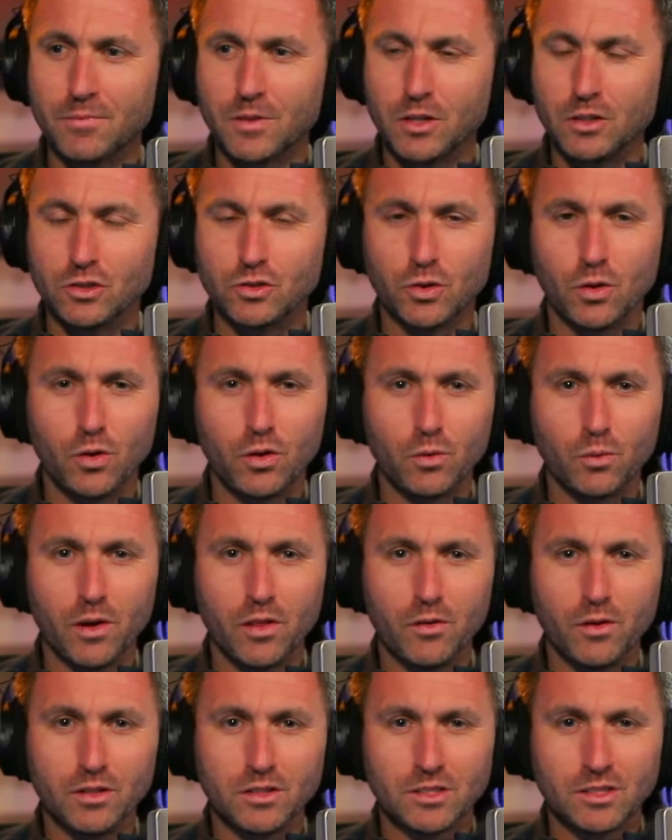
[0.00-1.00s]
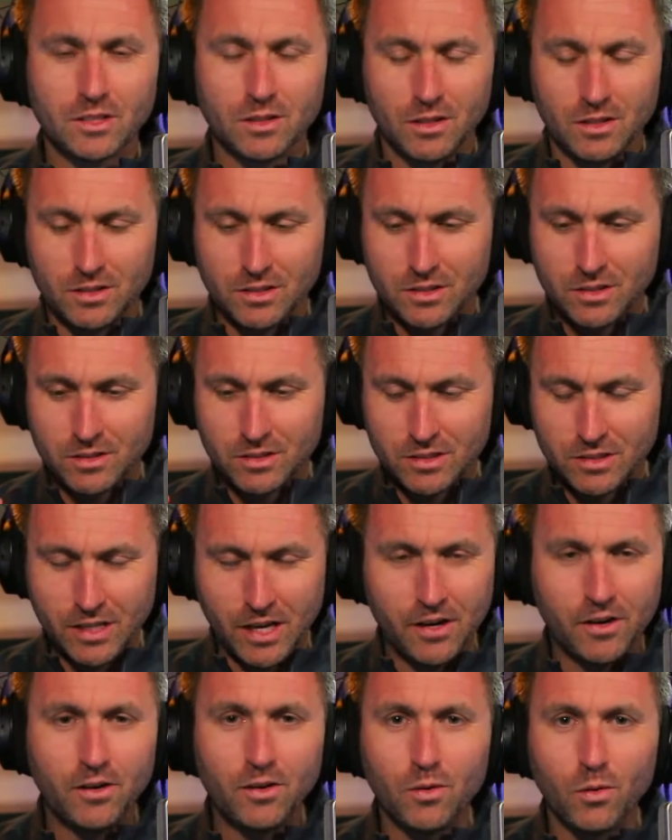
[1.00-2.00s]
controller, whether it's
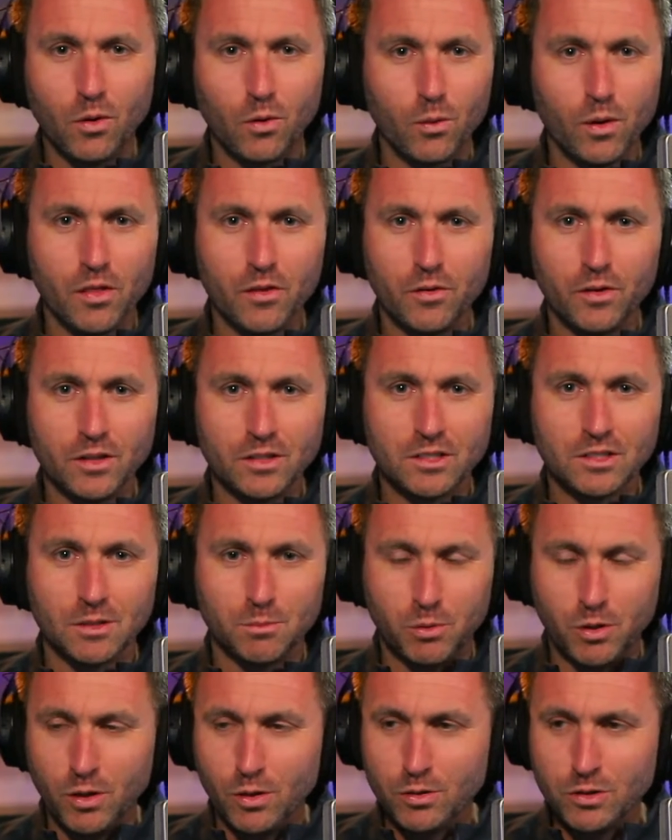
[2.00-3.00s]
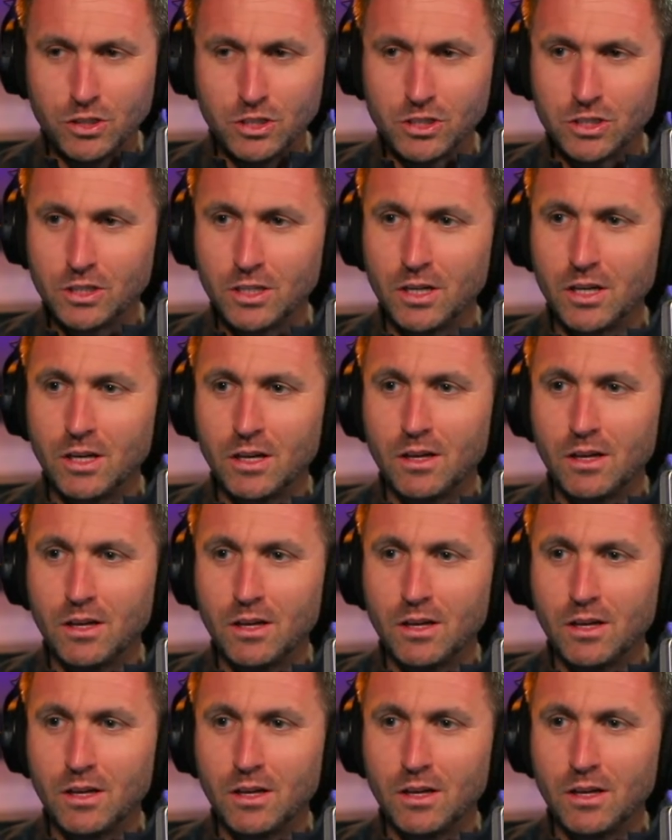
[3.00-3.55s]
center or whether it's approach,